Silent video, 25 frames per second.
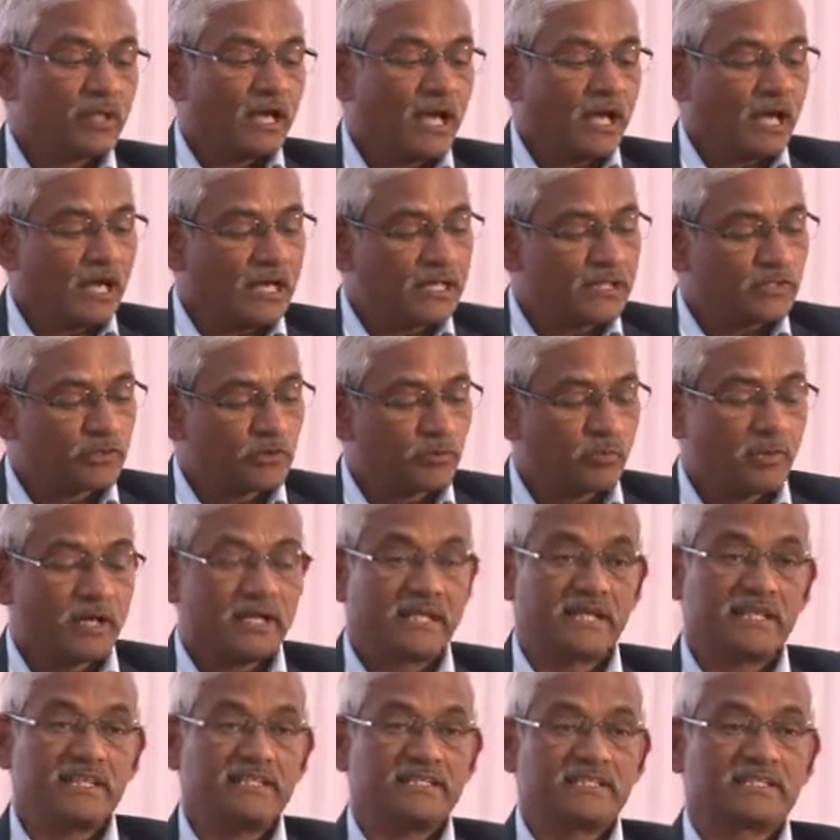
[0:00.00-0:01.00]
and
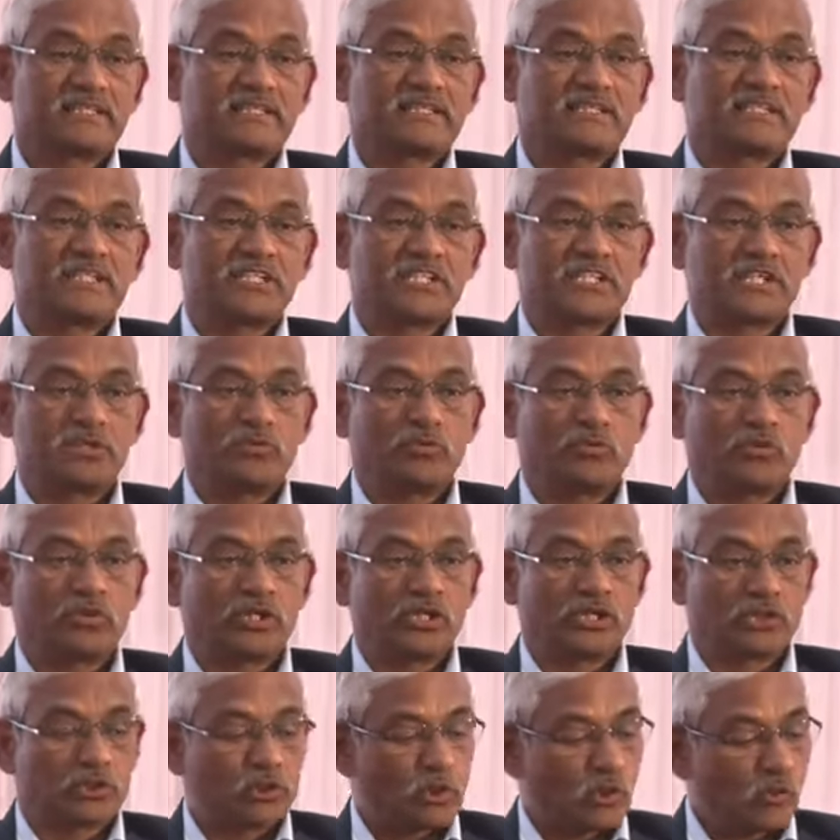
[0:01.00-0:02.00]
smut is
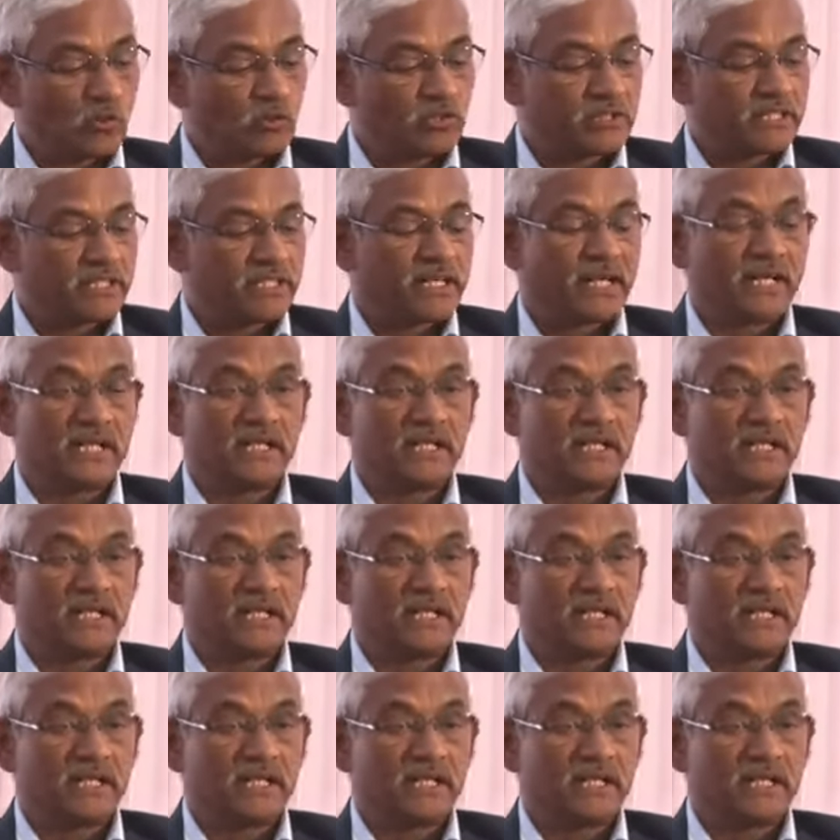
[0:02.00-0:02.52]
distributed throughout the